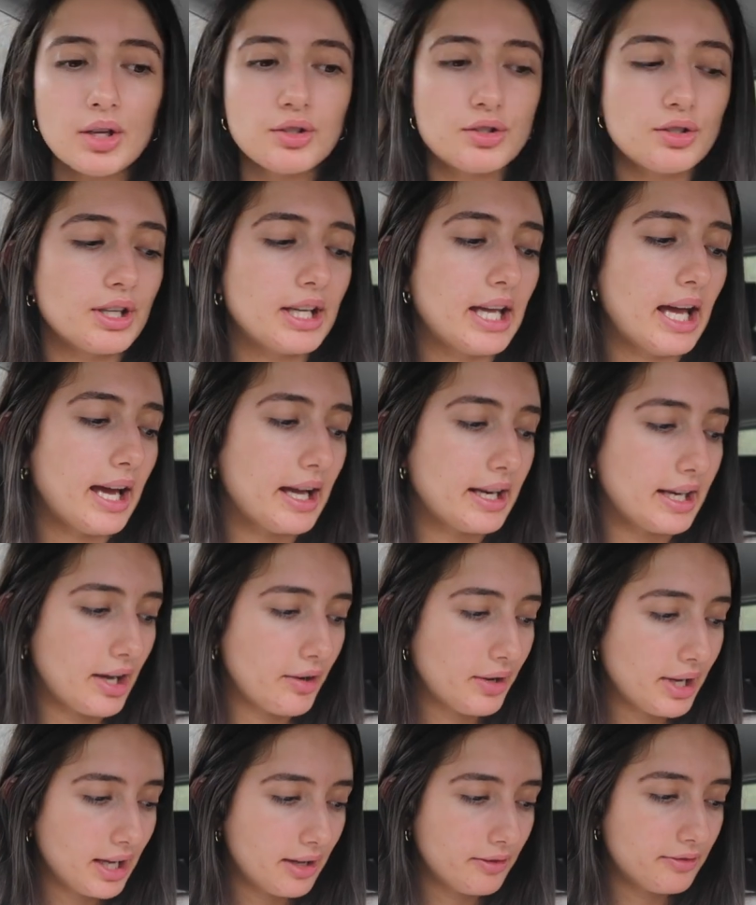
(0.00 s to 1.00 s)
So yeah,
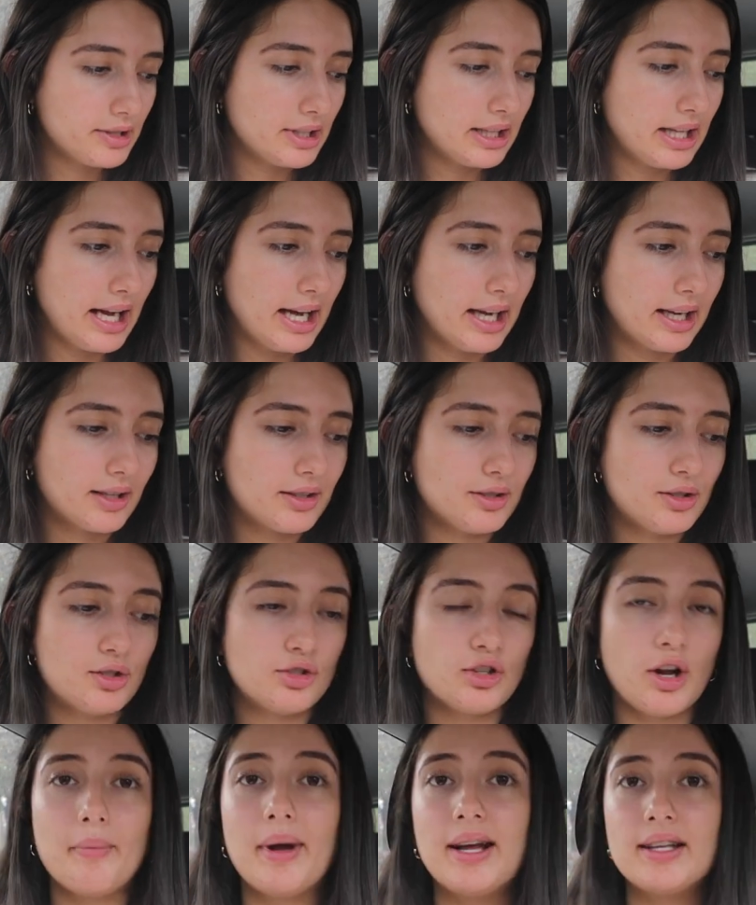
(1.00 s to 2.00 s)
now I have to like
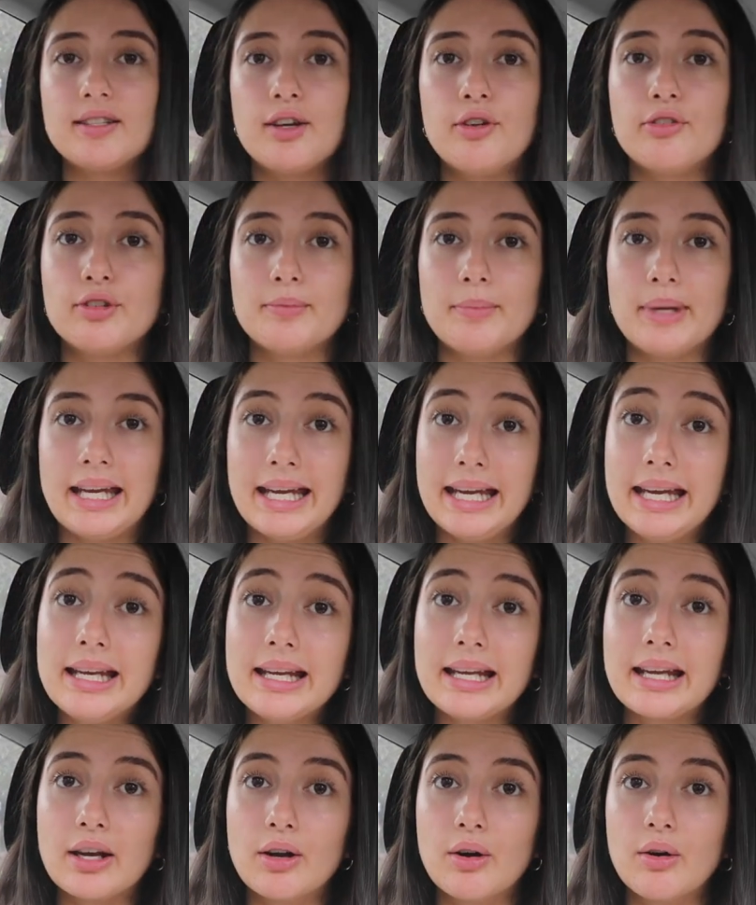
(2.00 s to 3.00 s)
stop myself from
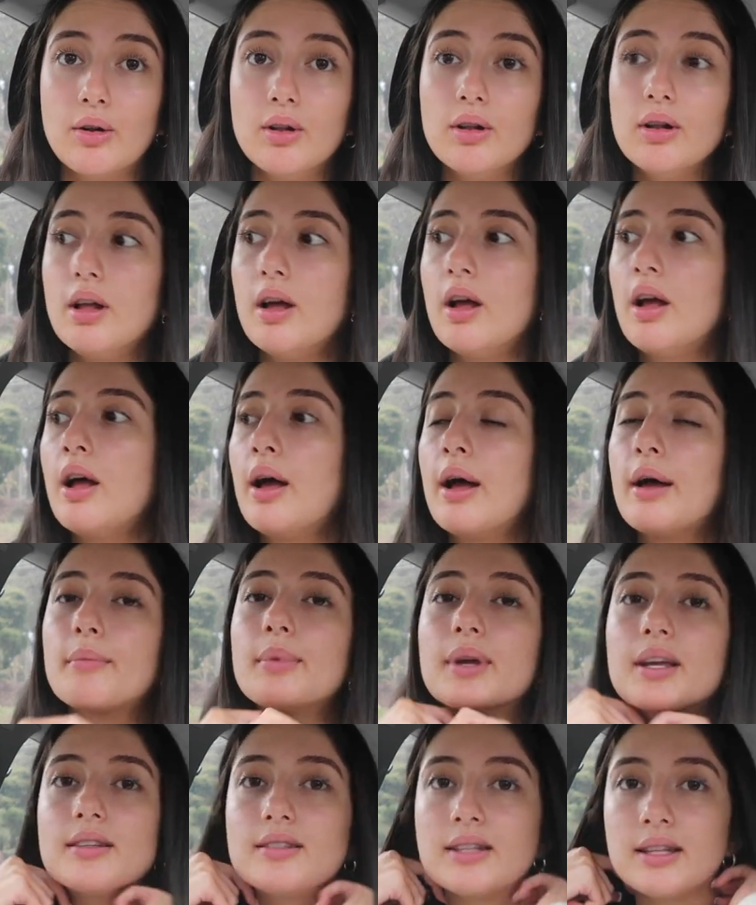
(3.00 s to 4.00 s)
eating it all,
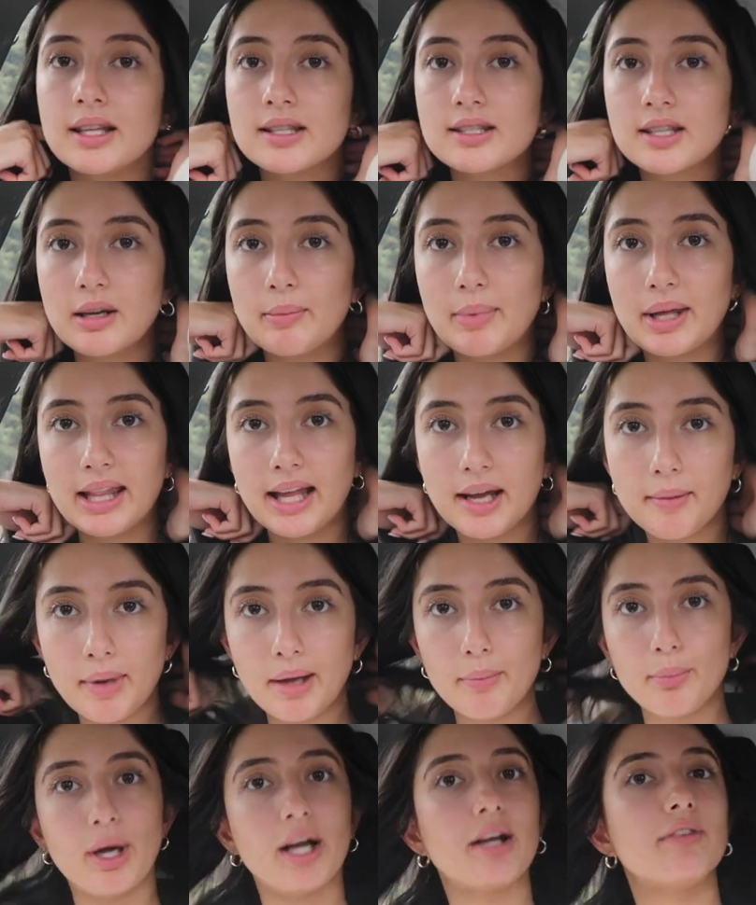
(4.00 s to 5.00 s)
because then that's going to be like
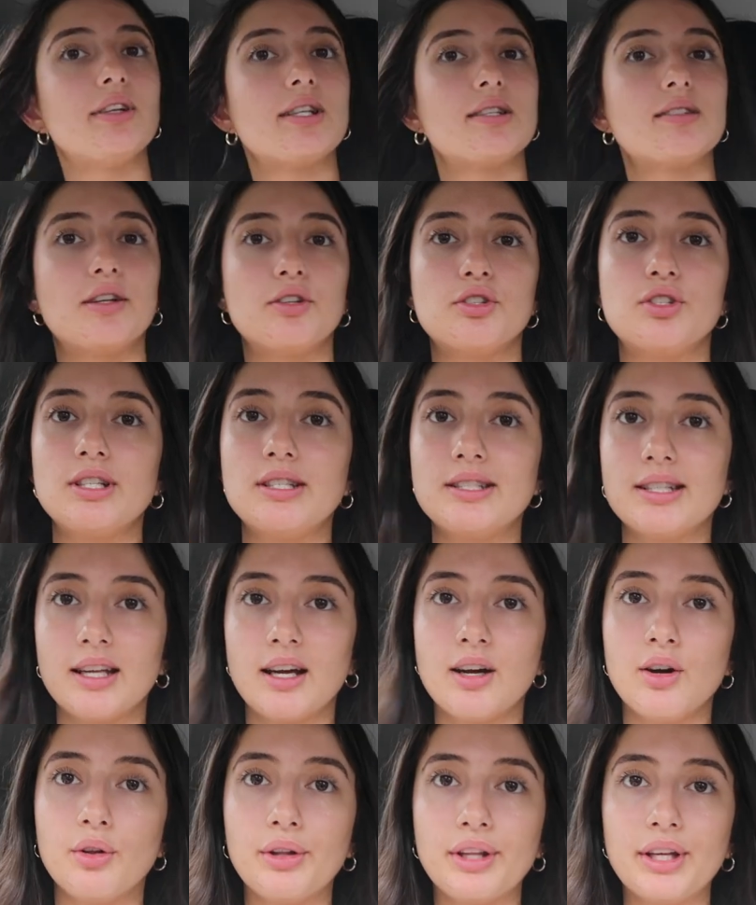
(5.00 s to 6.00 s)
my breakfast, lunch and
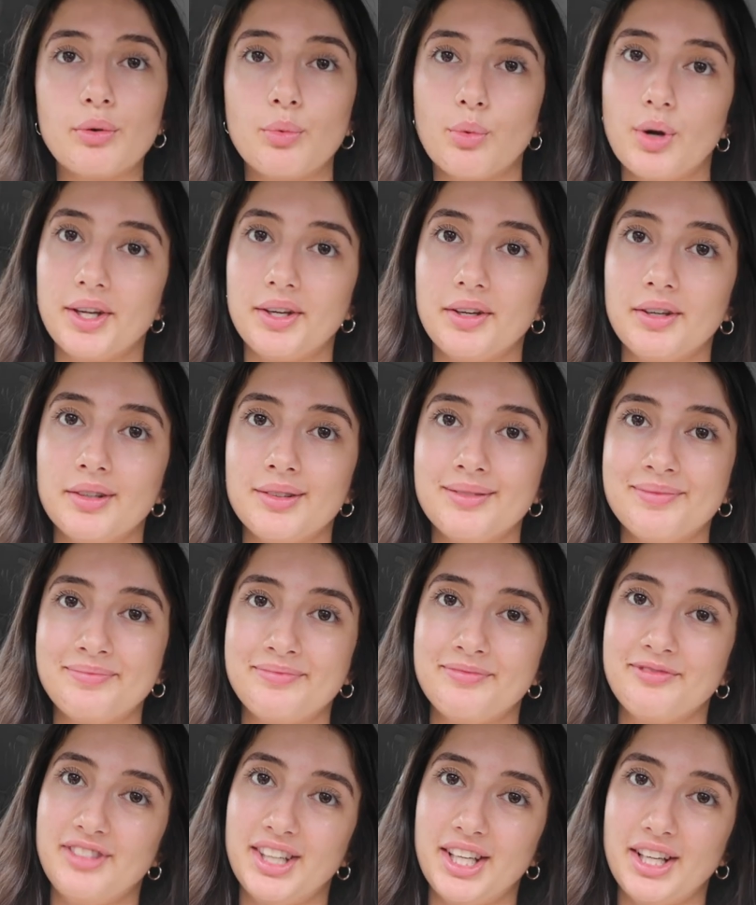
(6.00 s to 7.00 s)
dinner all in one
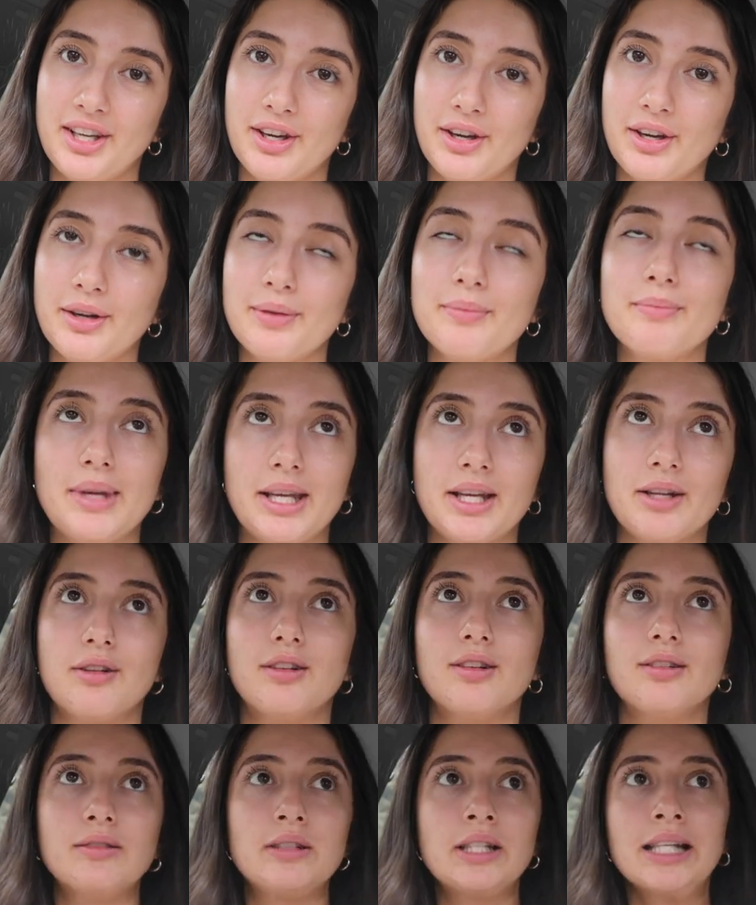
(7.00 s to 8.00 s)
video
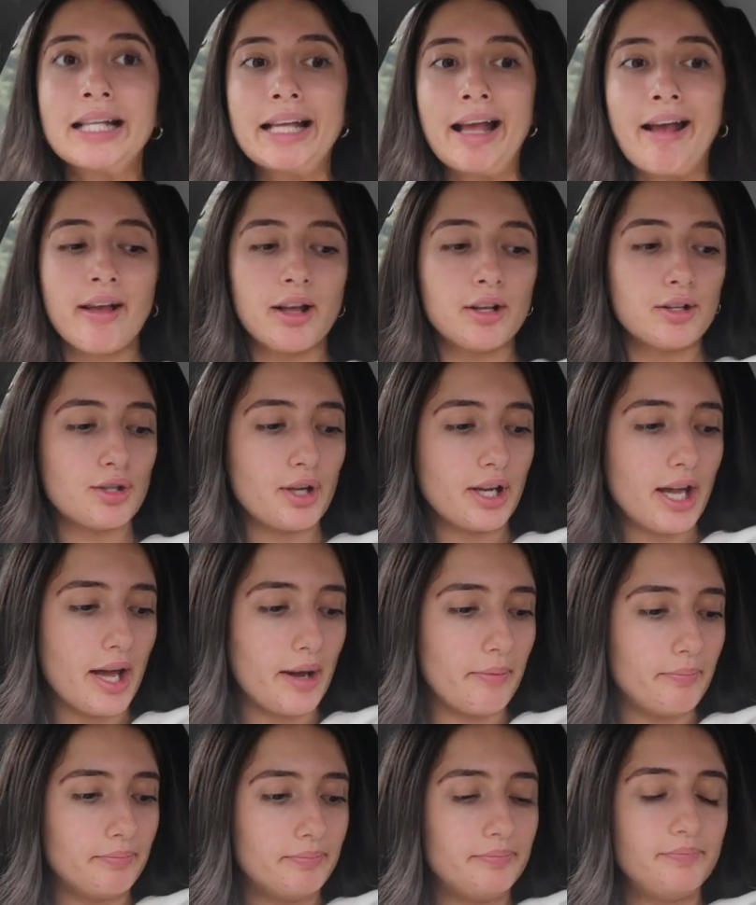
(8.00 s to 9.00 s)
meal. So
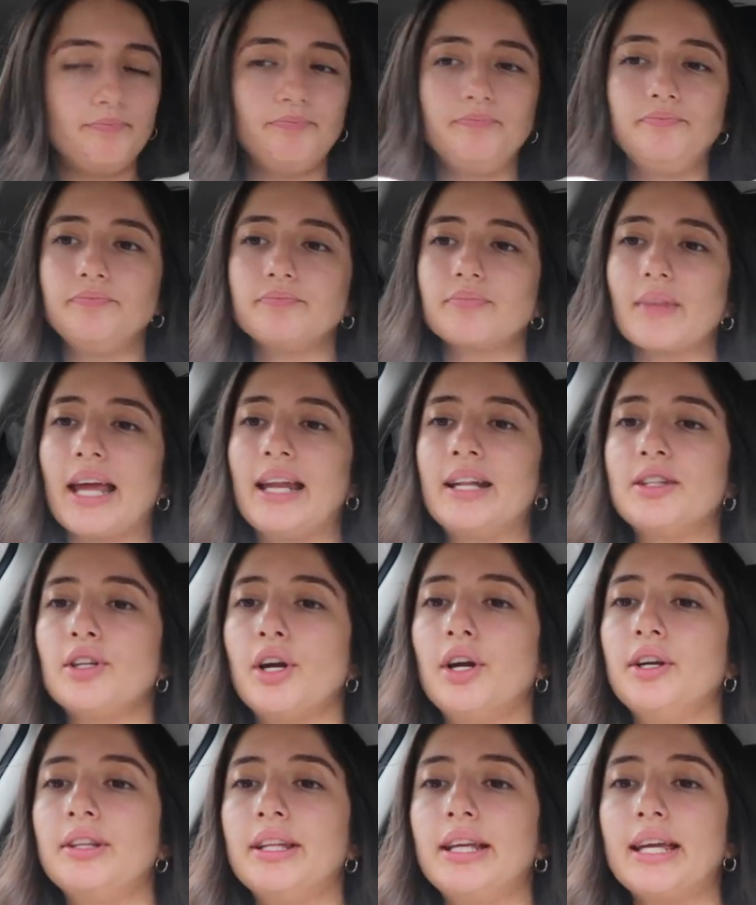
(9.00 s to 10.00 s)
yeah, and it's
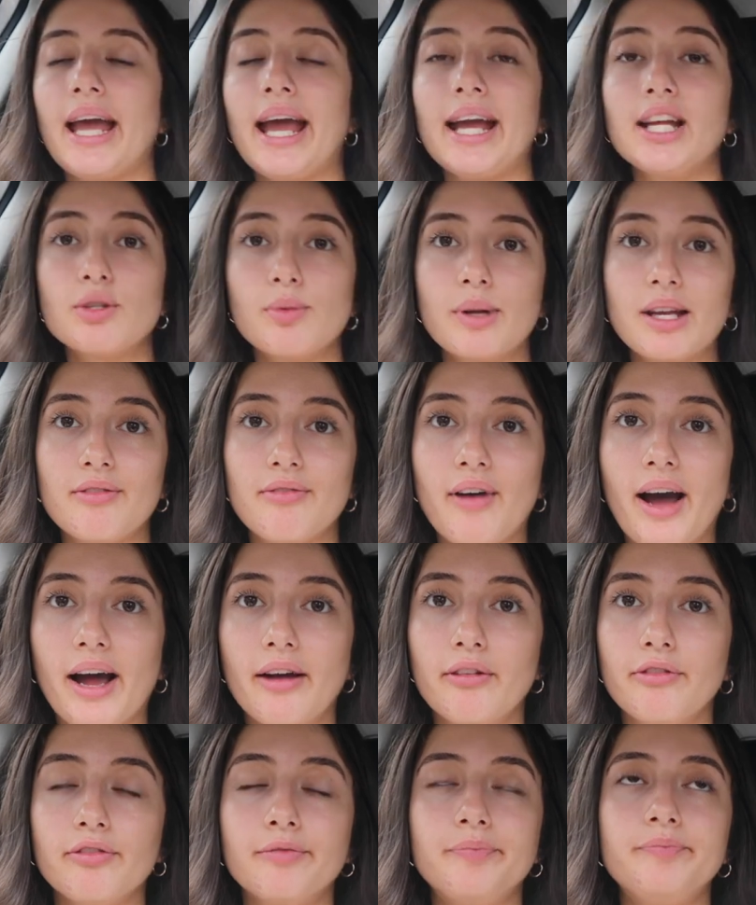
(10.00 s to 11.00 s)
only
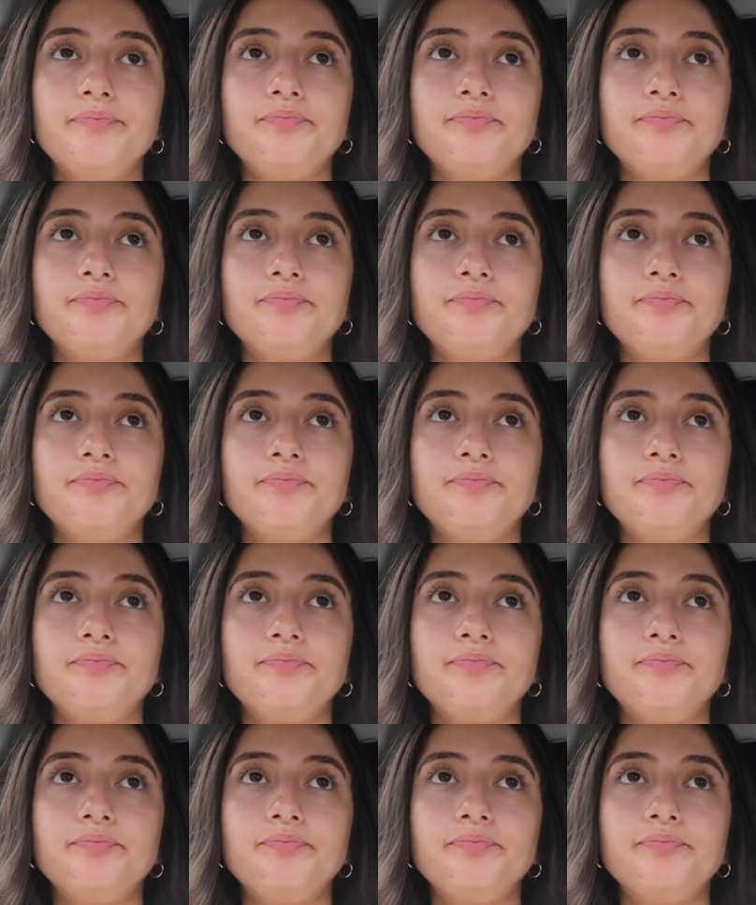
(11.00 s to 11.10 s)
8:25.